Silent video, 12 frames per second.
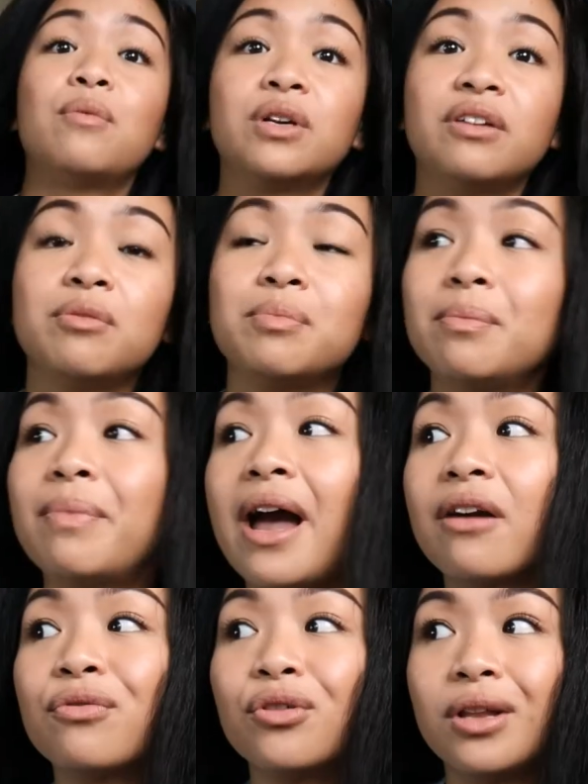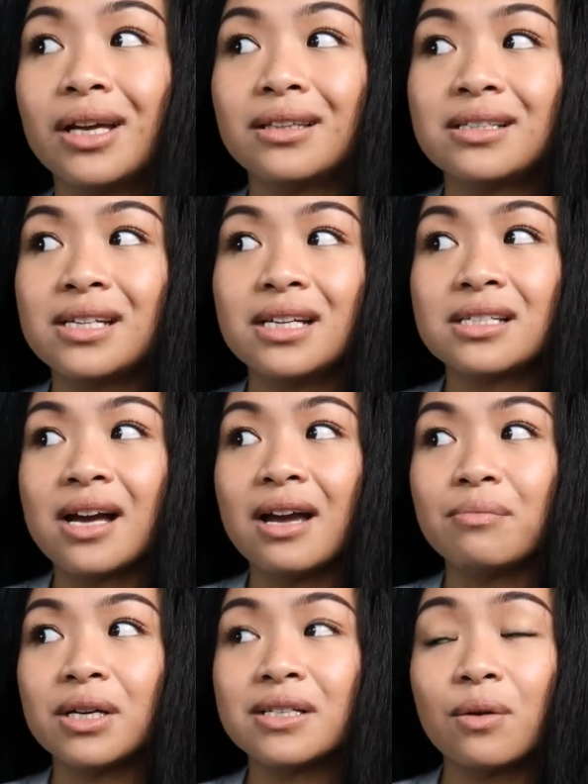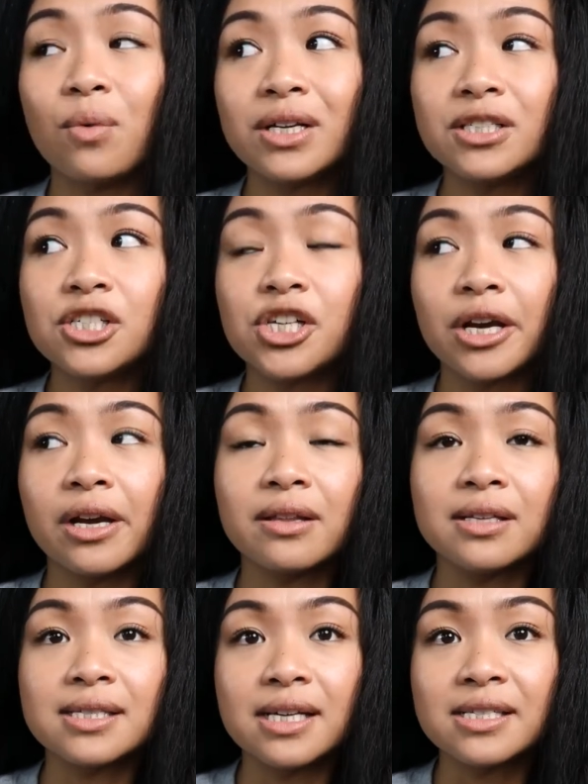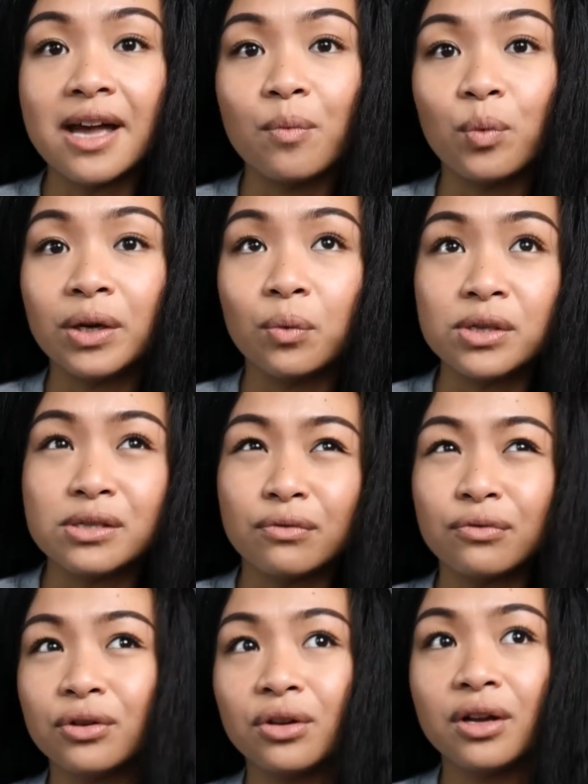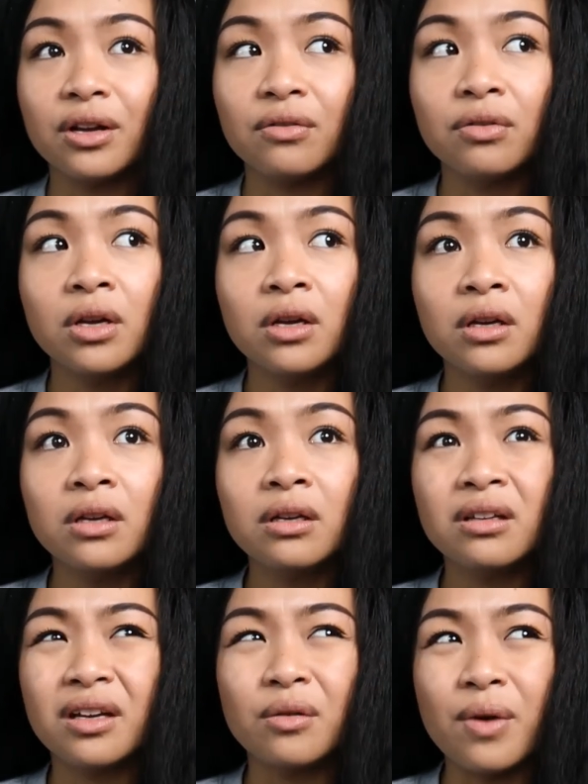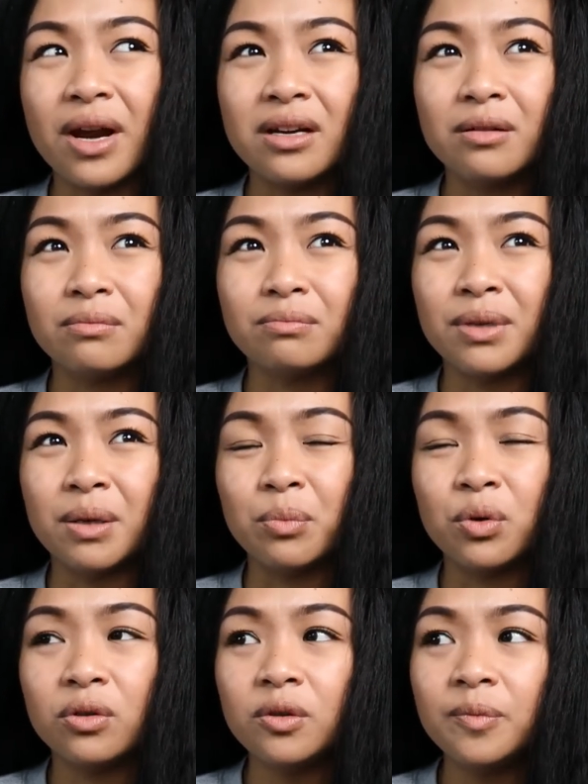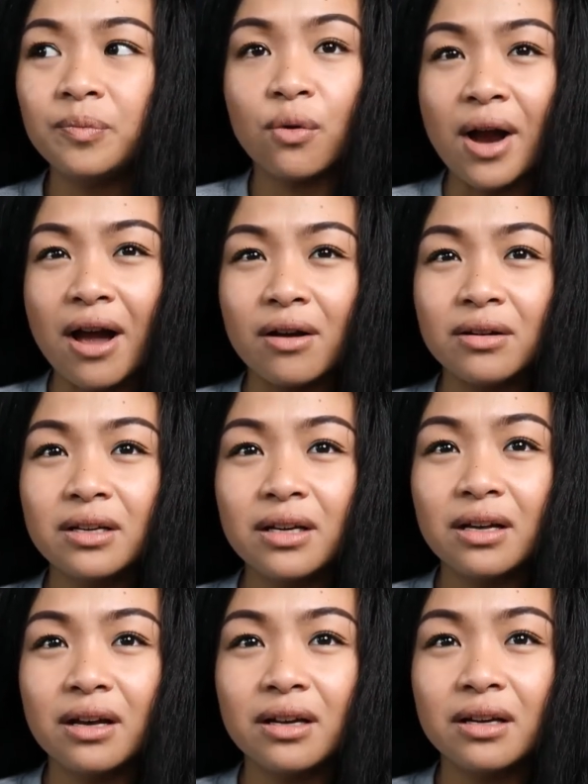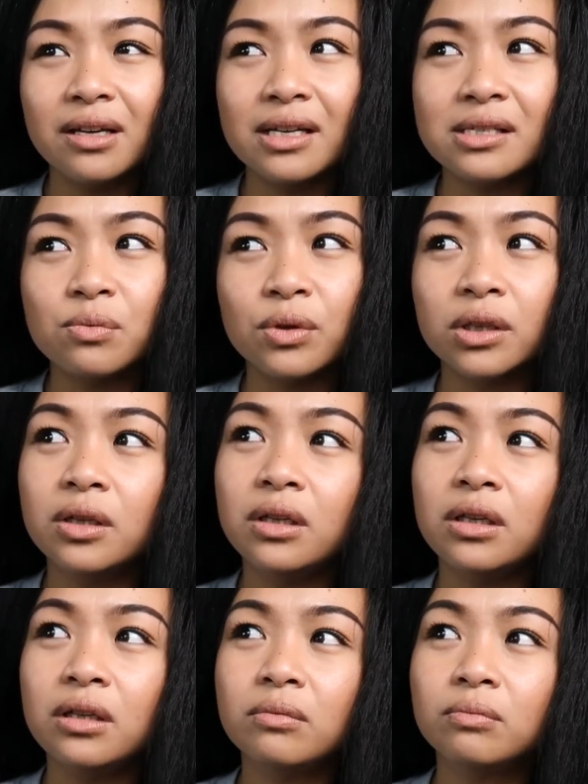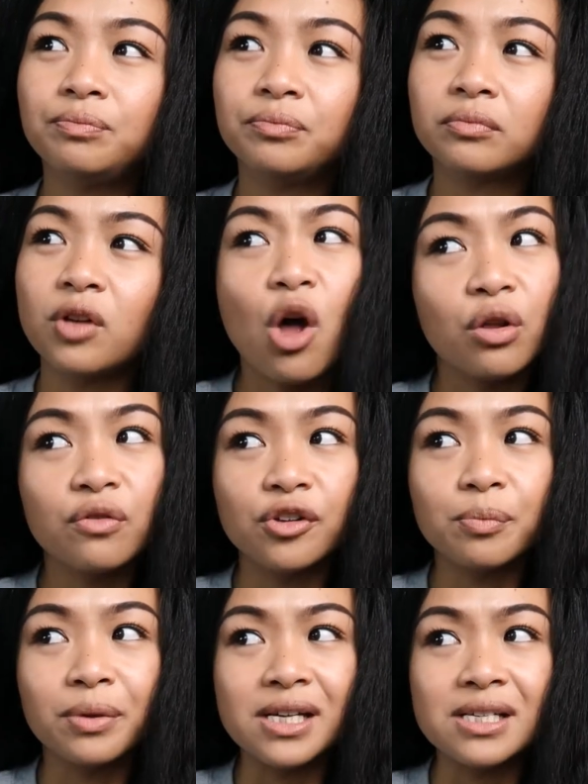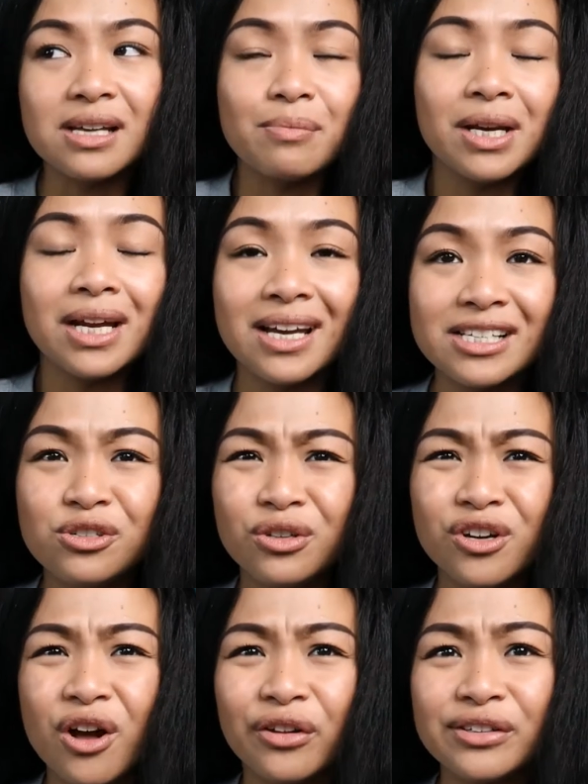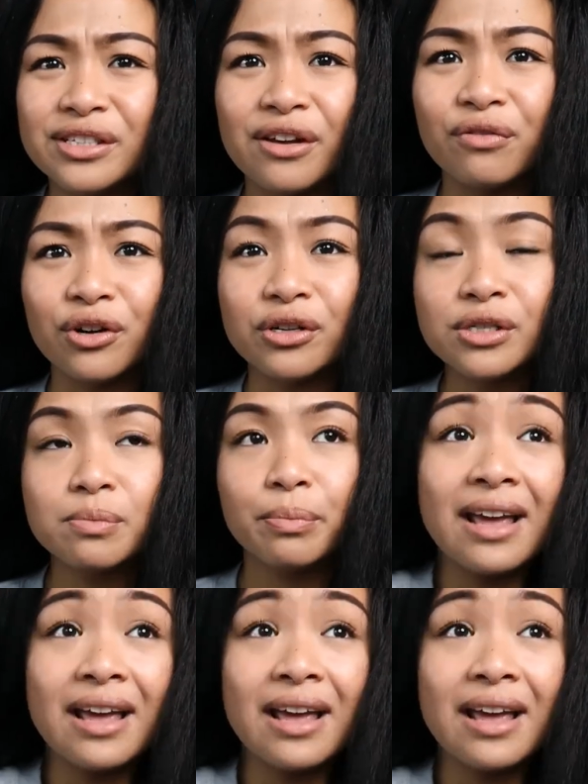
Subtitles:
I won't even be back for like the daytime, because I wanted to check it on the daytime when it wasn't full of like random people. Crowd is really all over the place. I mean, I guess you can call it diverse.